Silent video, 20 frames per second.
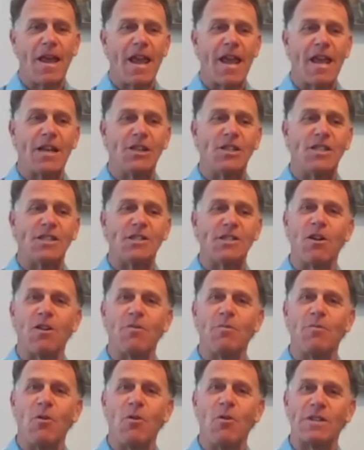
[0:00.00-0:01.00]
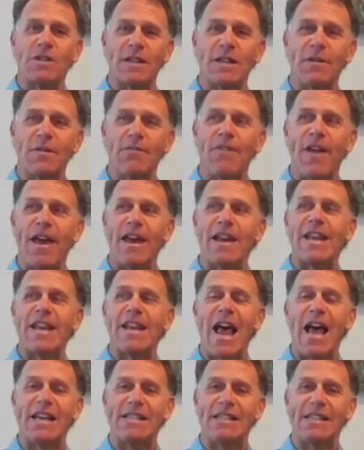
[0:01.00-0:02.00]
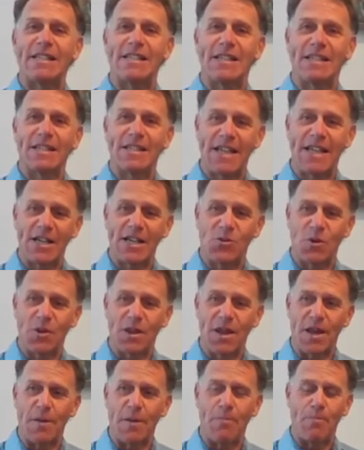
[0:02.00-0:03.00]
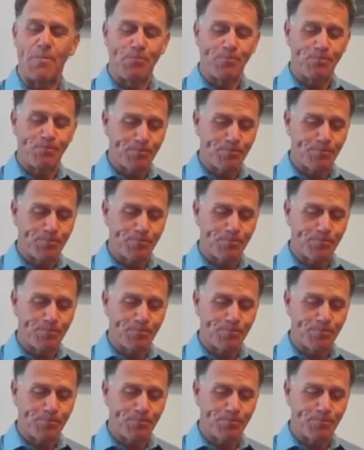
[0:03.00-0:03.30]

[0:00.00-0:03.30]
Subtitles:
and she started noticing fantastic success with them.